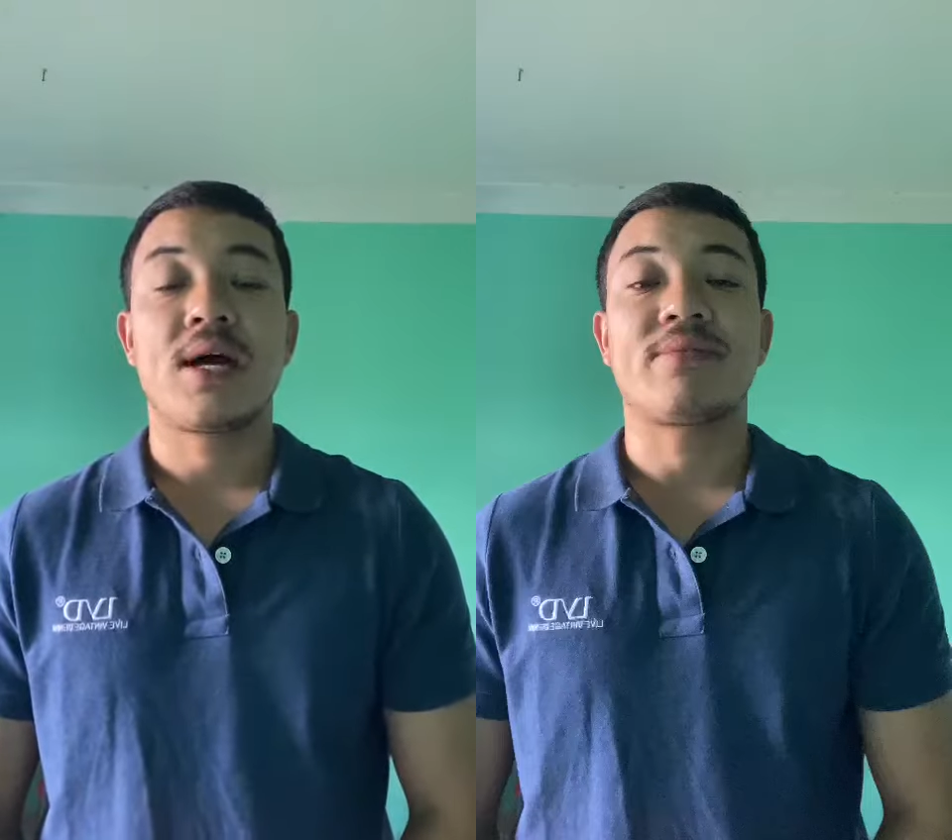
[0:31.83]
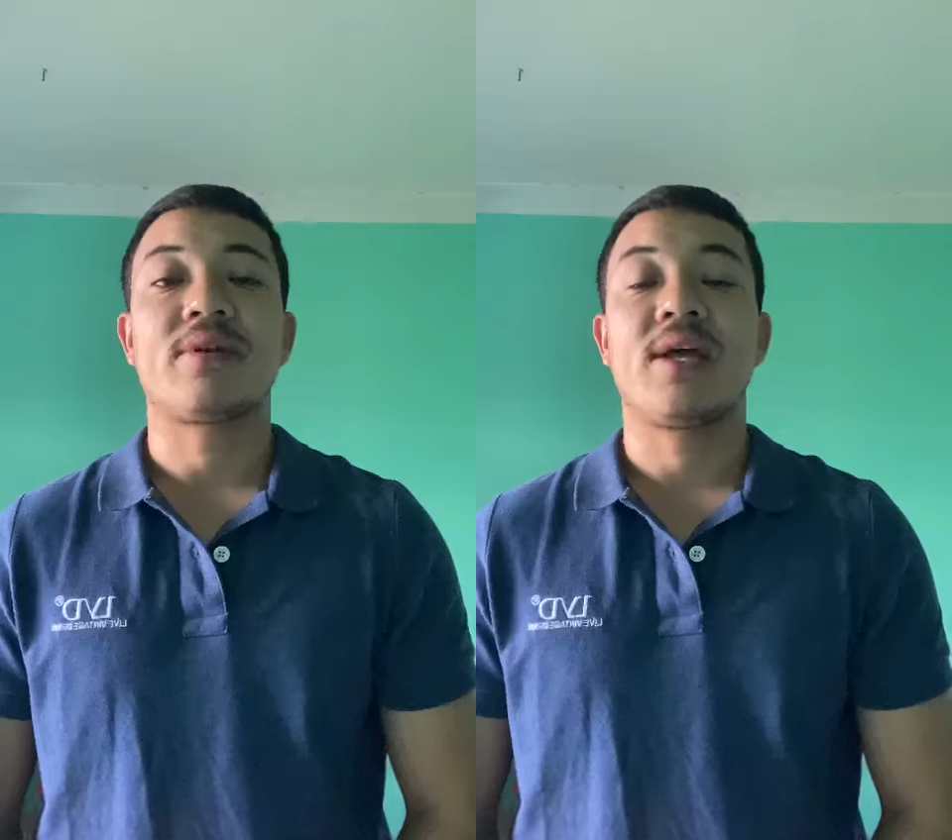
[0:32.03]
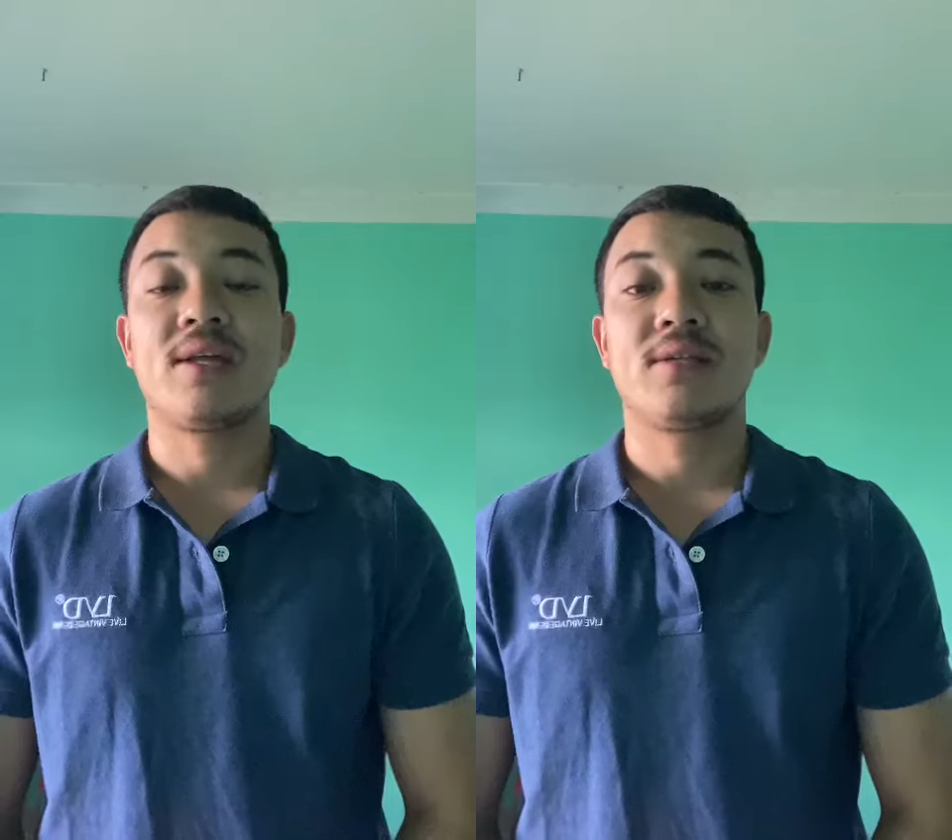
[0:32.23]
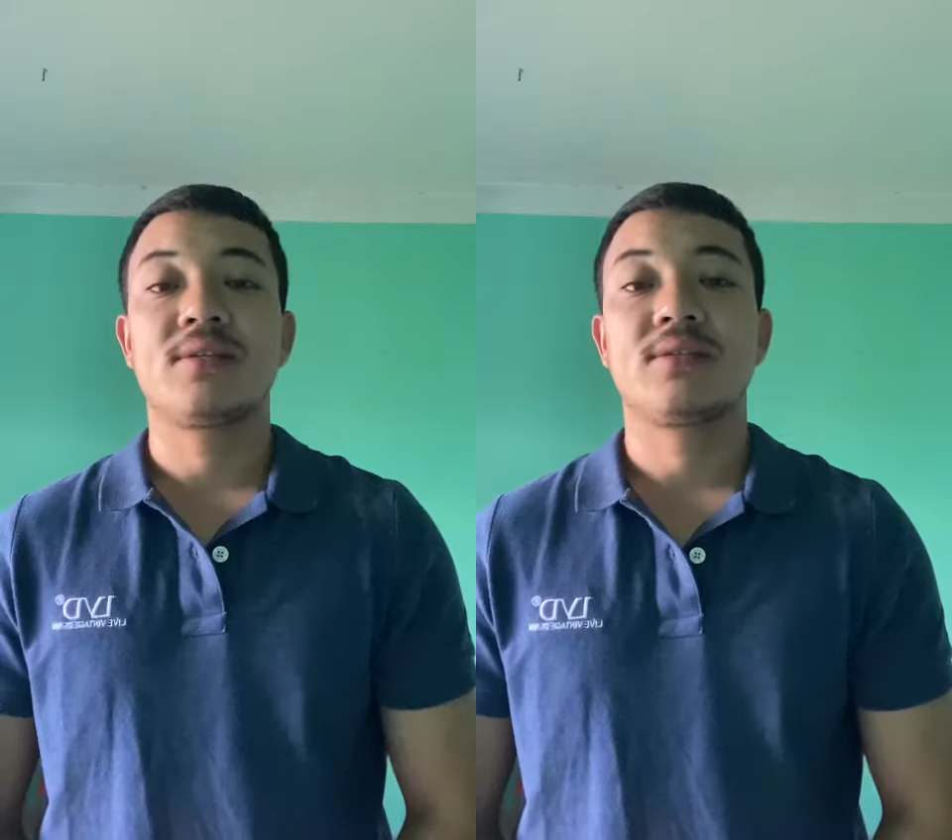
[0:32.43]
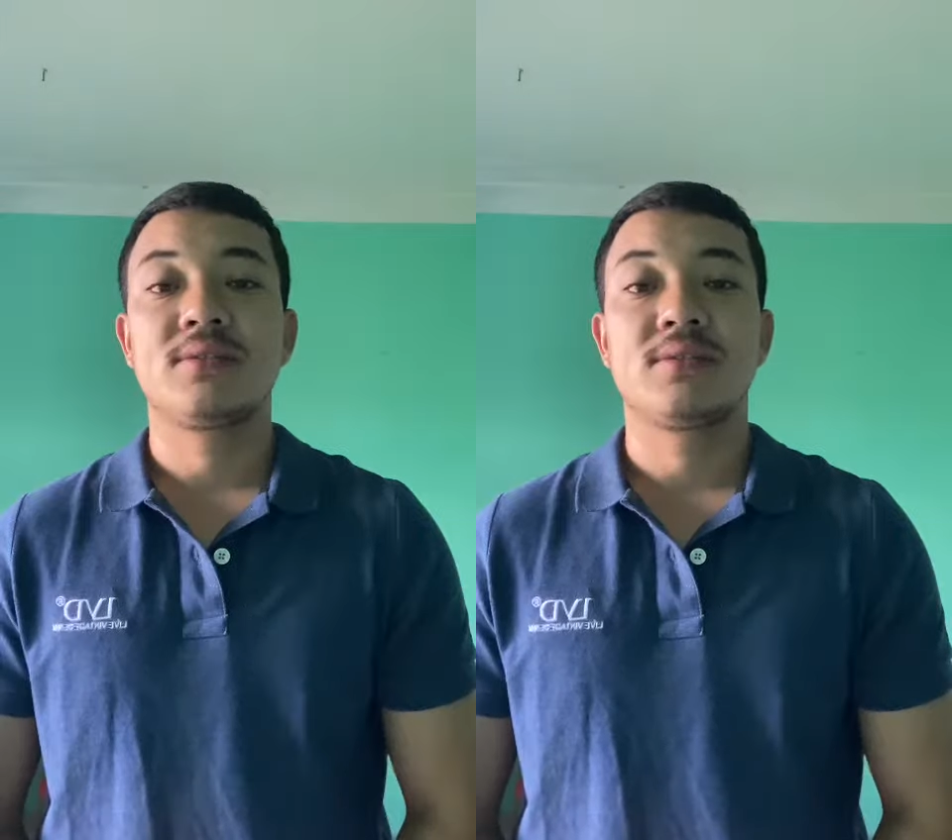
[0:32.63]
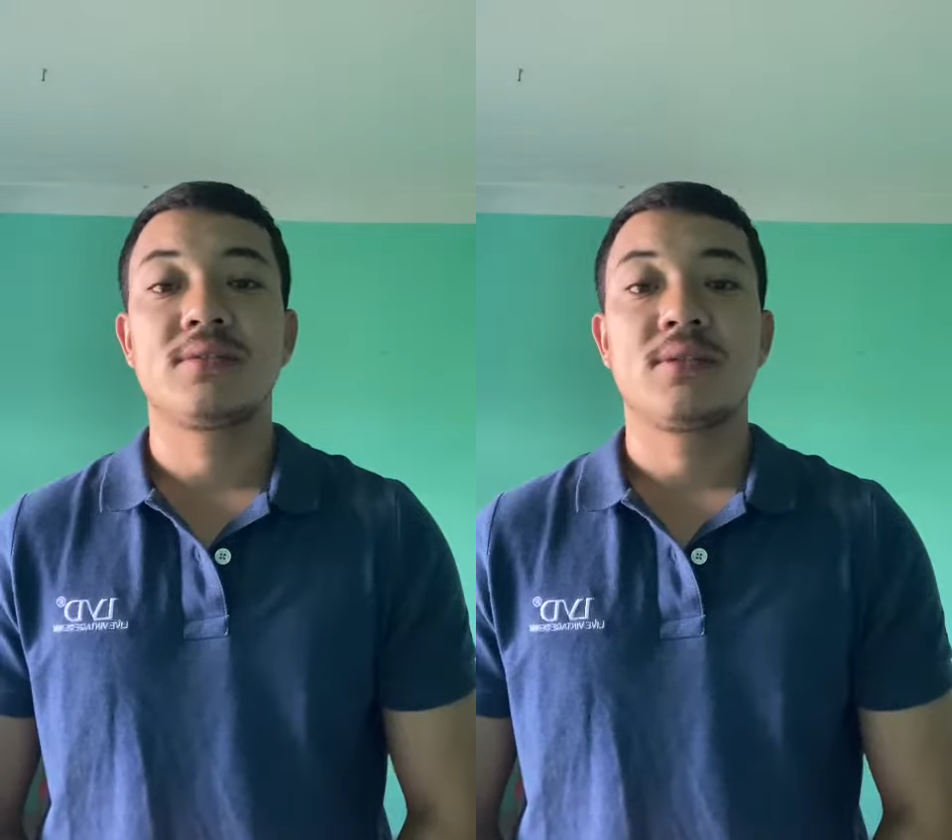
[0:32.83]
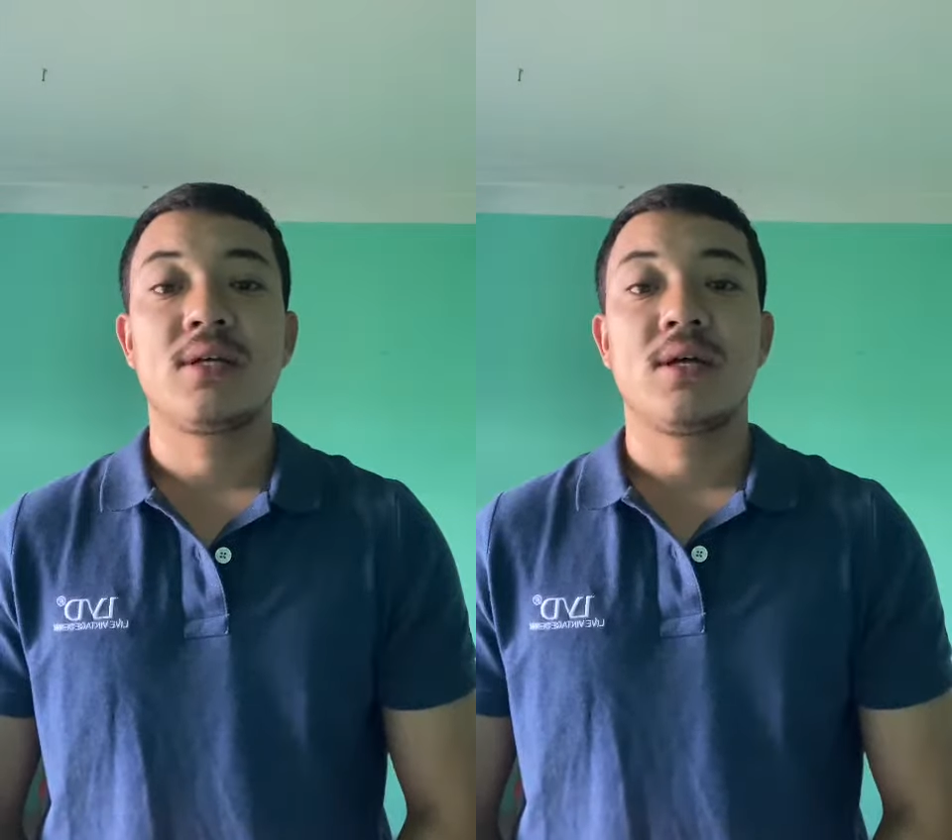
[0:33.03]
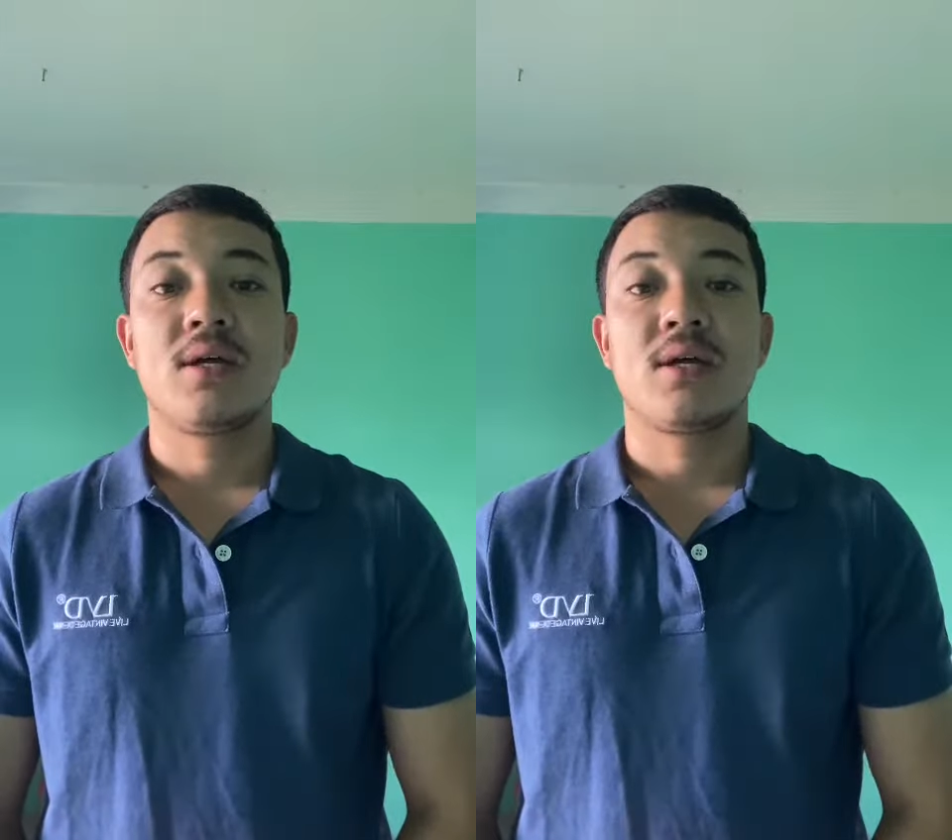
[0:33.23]
After that,
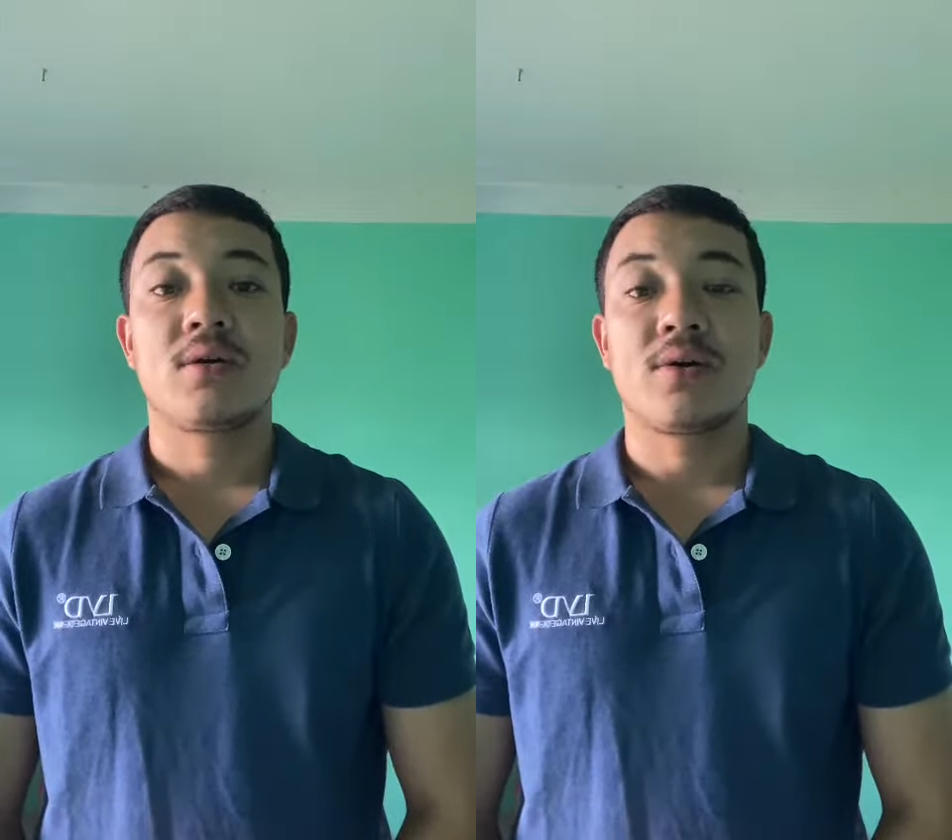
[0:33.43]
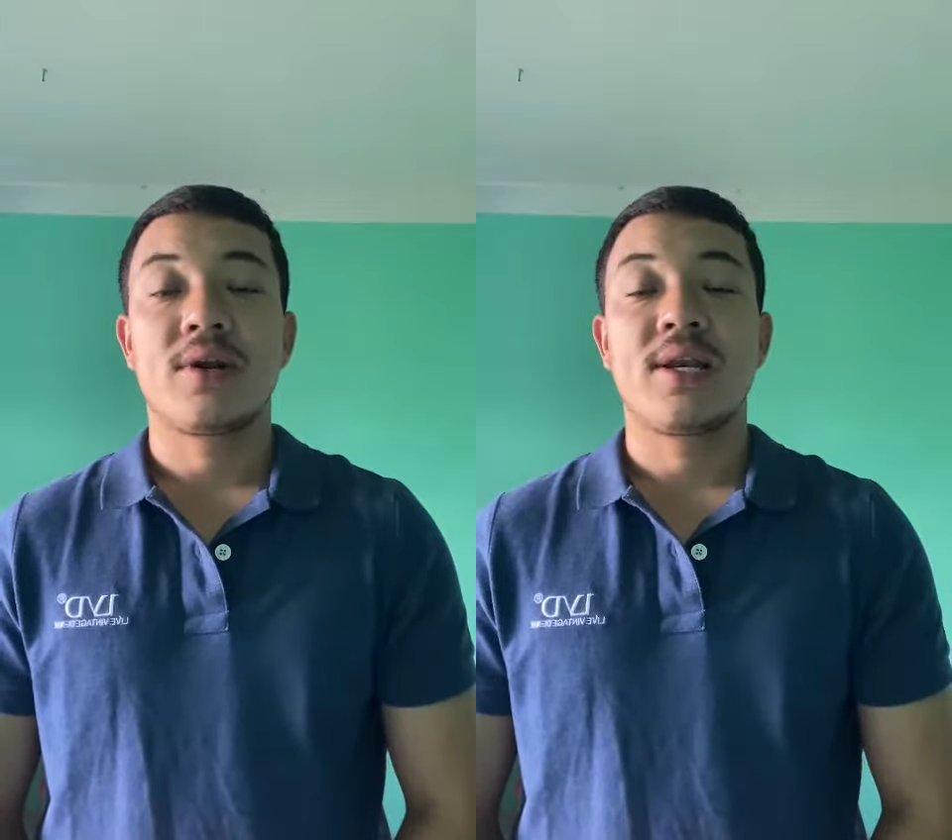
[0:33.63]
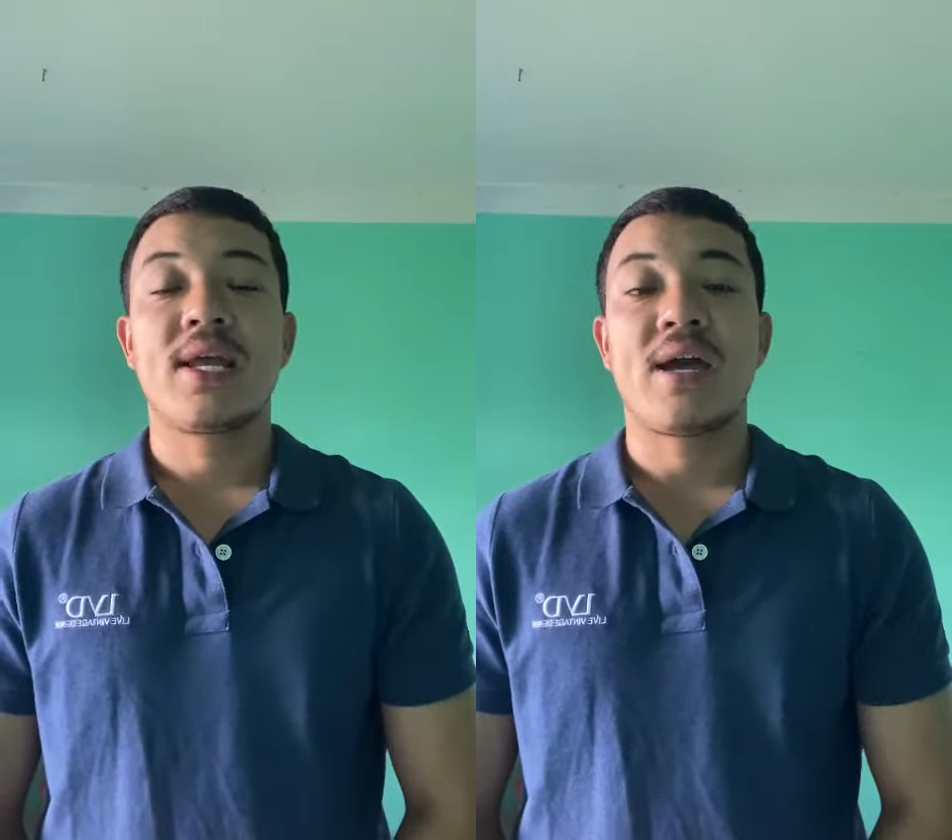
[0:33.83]
currently